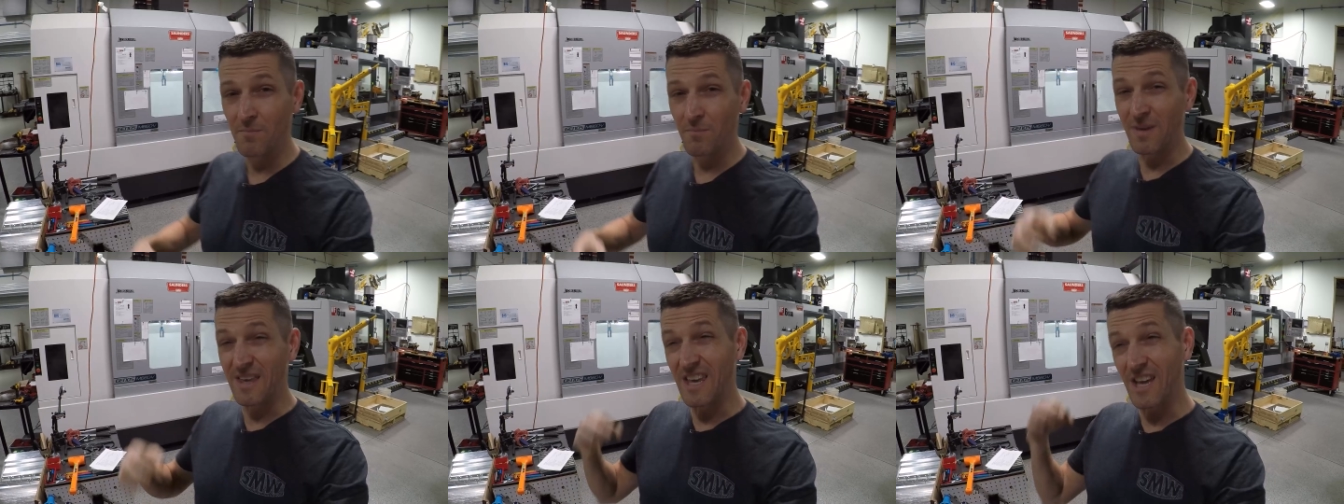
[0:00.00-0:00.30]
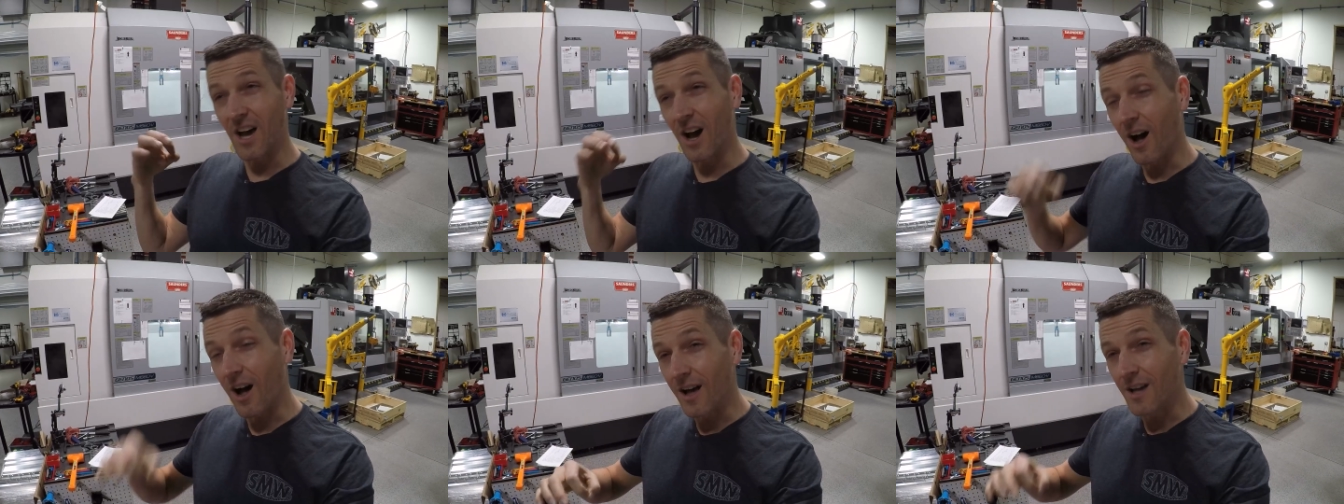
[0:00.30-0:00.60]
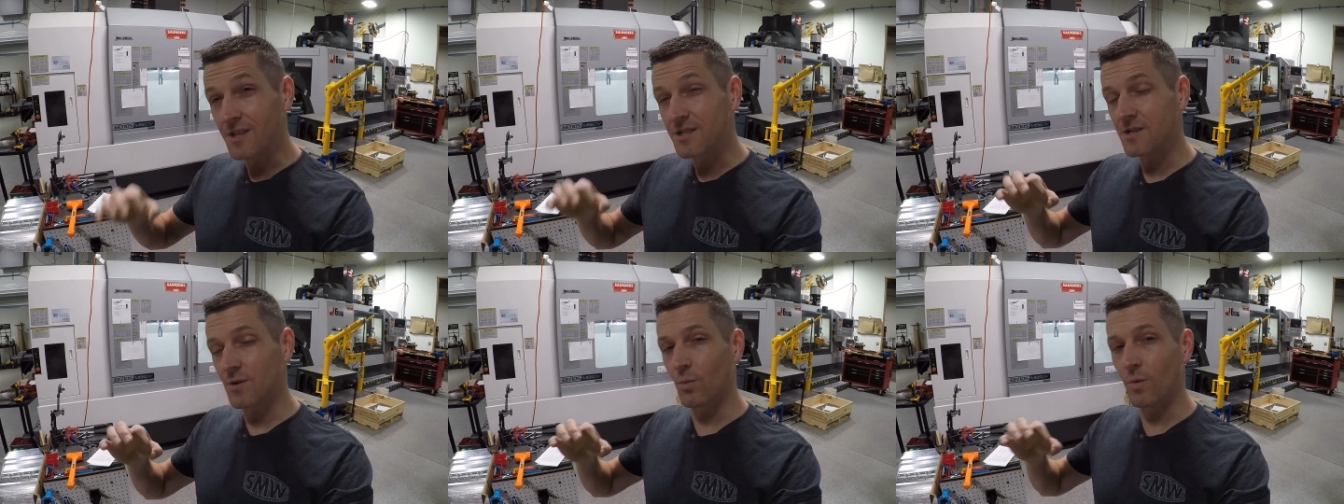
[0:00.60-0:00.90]

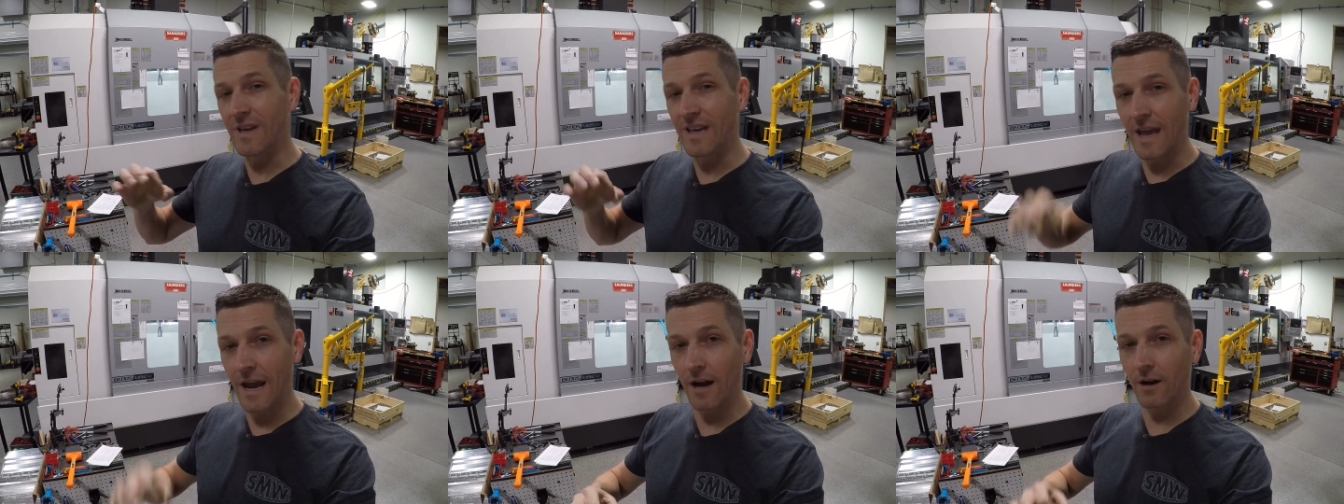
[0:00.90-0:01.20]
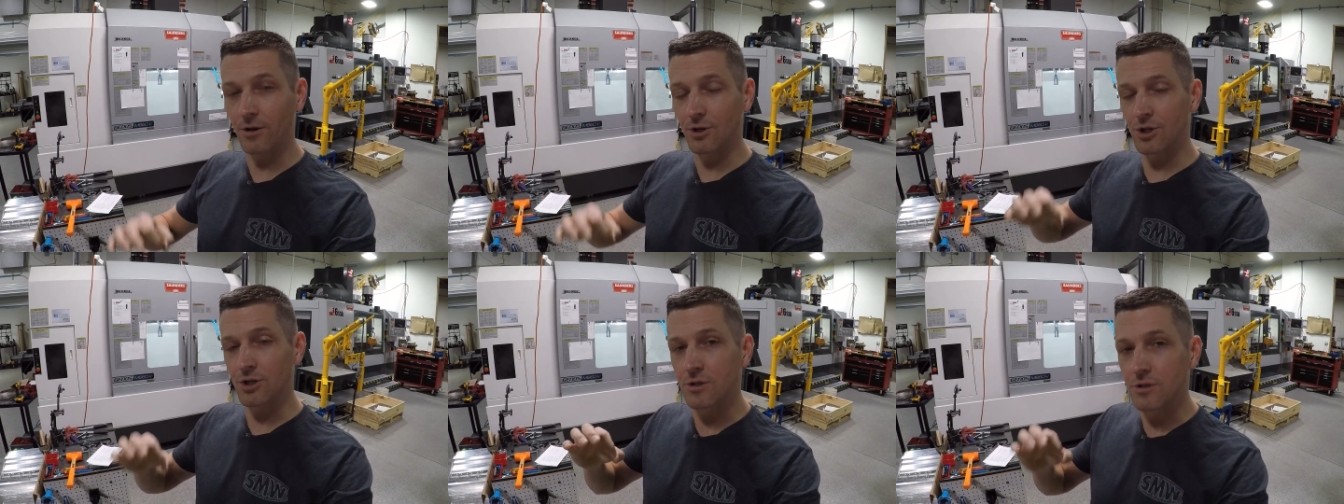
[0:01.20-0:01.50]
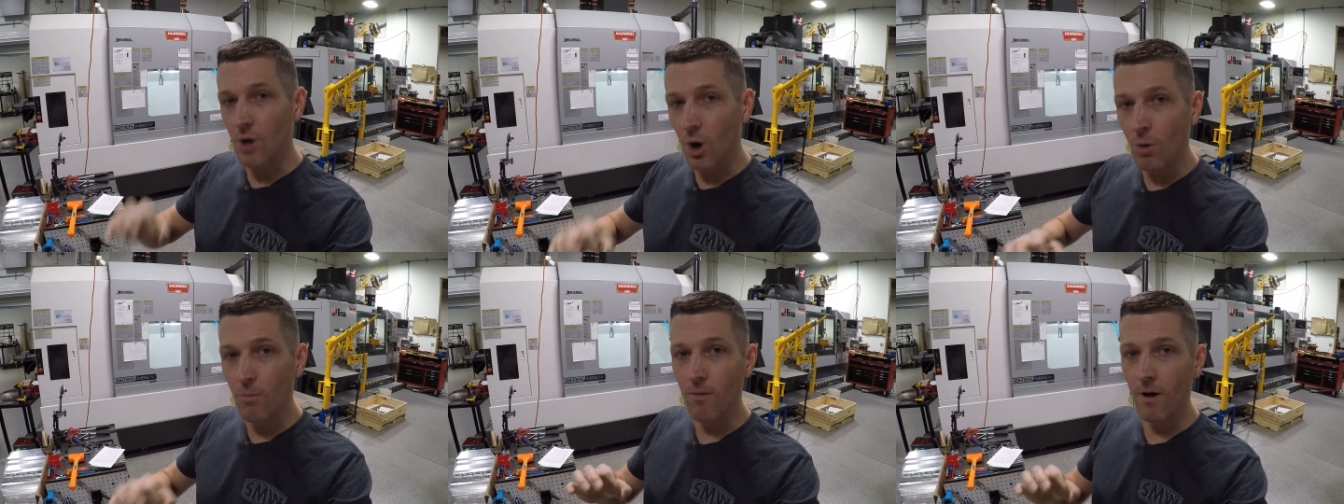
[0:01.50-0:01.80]
Because we cared
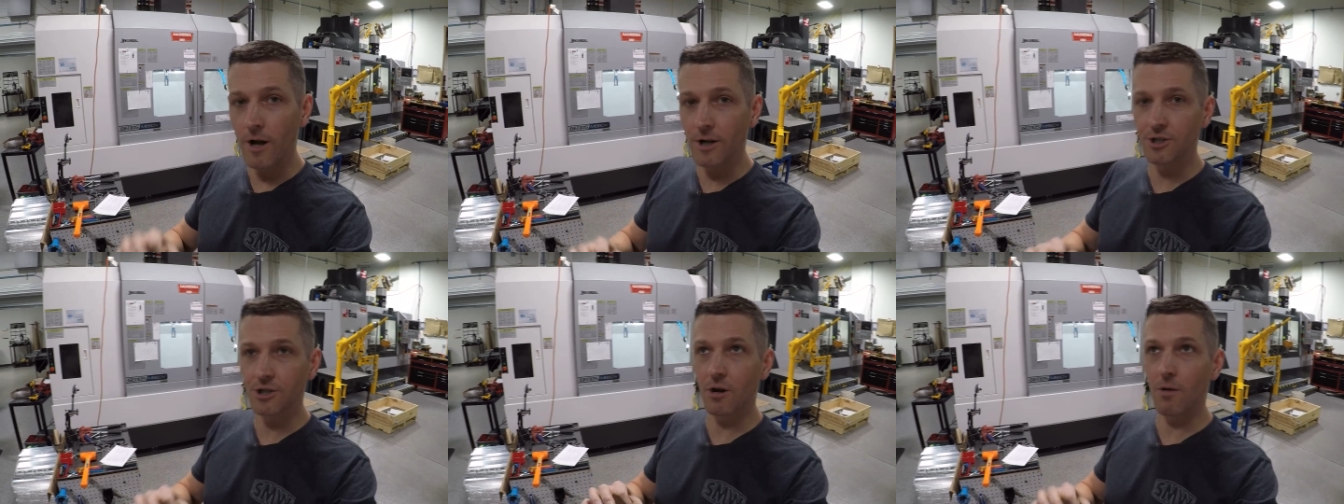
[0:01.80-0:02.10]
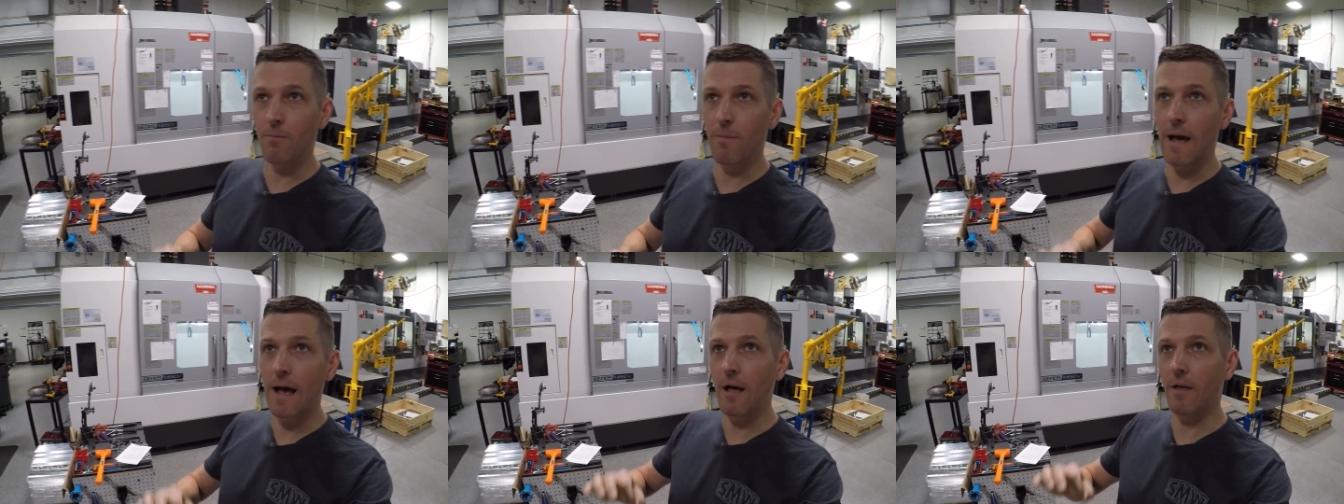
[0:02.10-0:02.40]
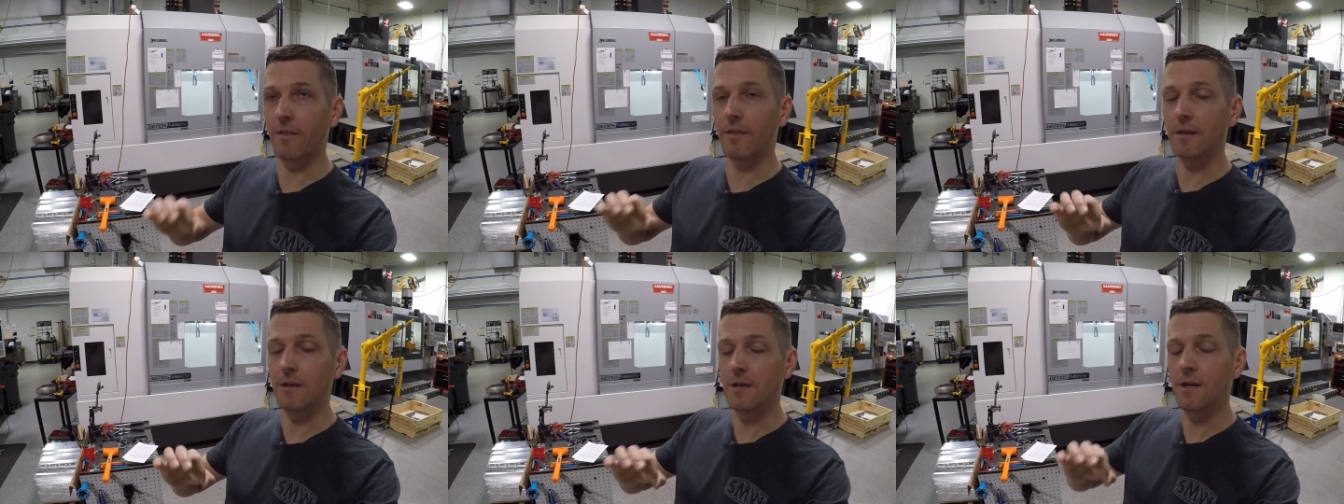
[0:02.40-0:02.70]
so much about
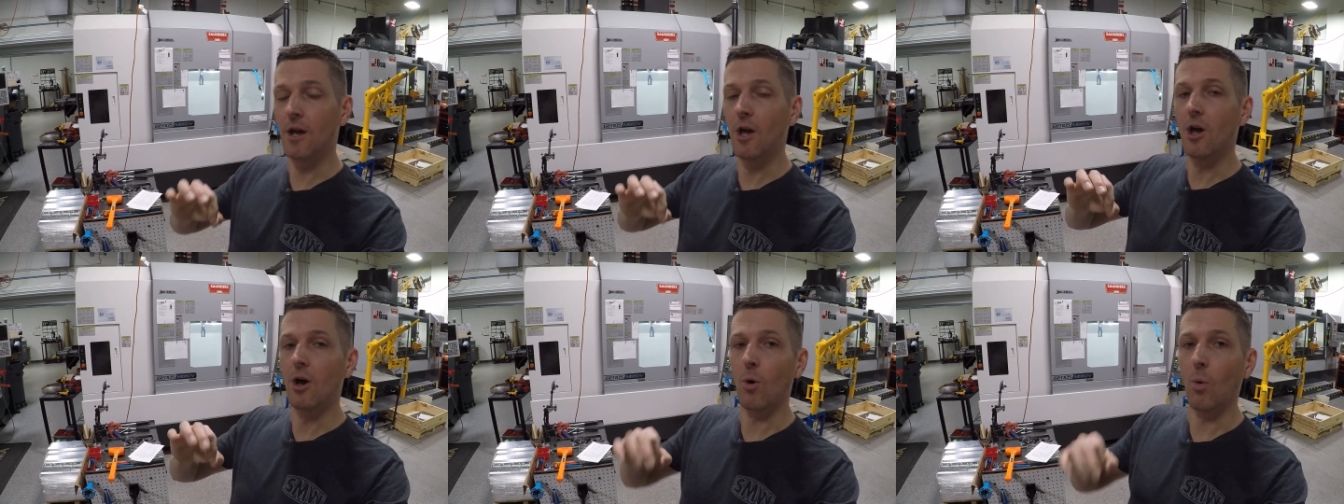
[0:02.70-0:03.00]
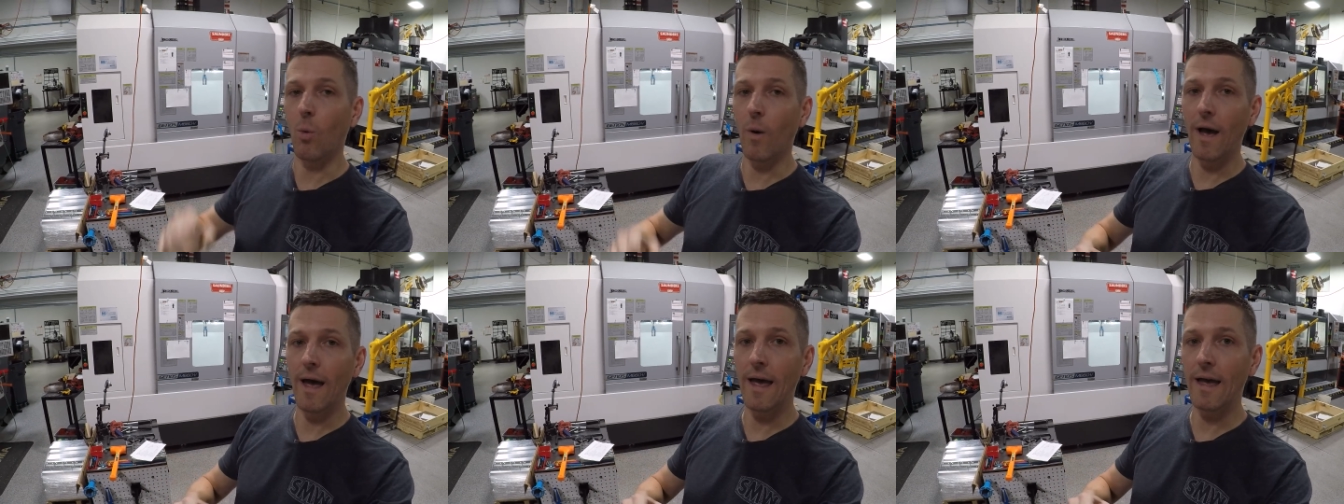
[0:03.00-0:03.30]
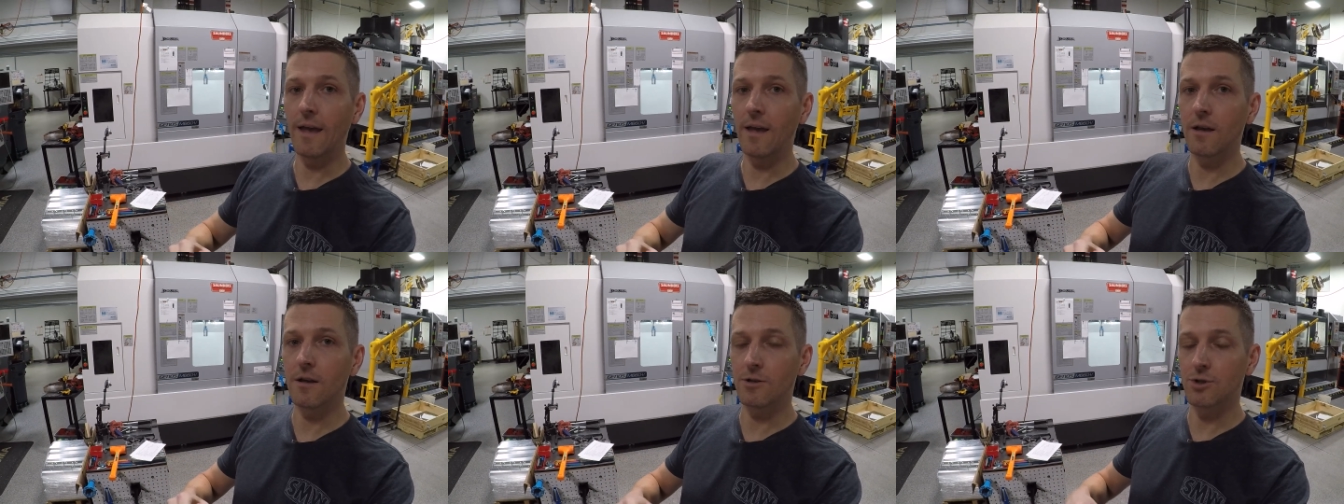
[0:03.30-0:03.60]
the
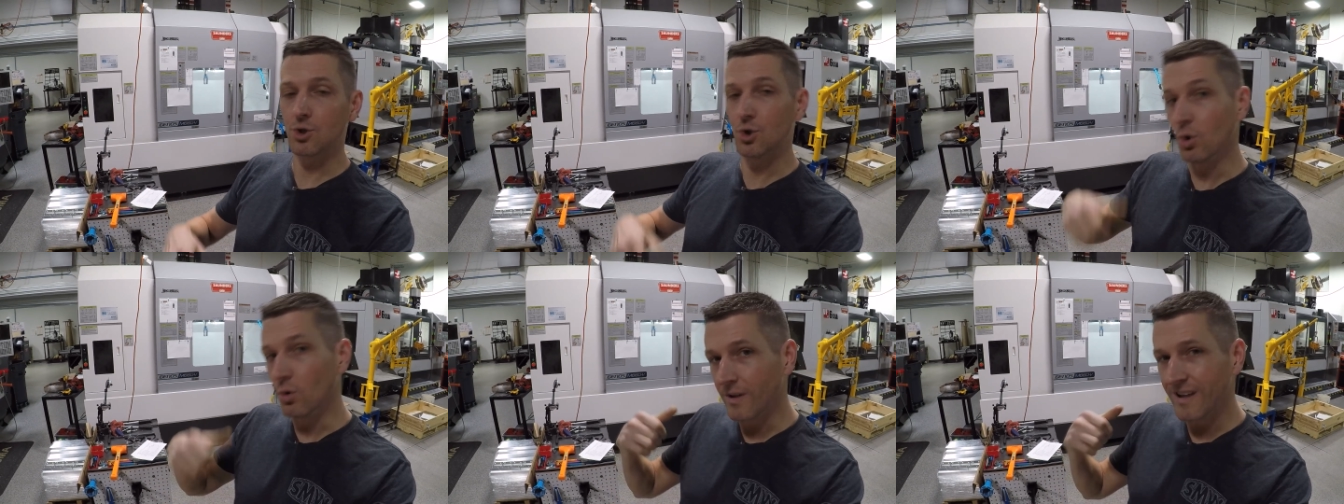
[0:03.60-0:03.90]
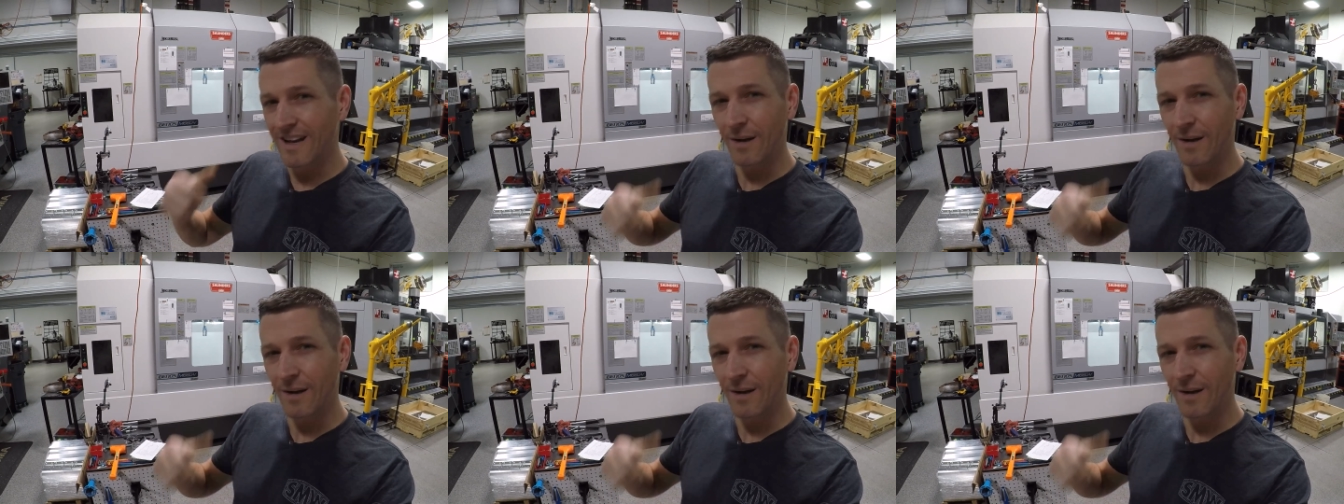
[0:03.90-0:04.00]
way tooling,